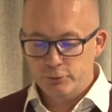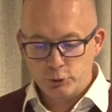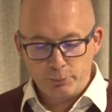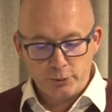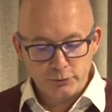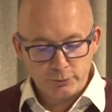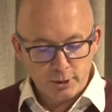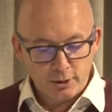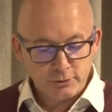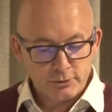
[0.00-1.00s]

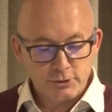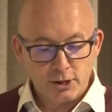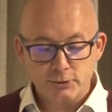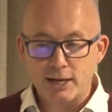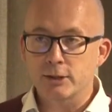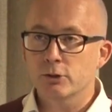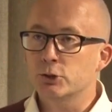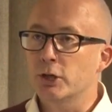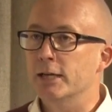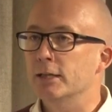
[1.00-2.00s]
drop-on-demand Xaar technology,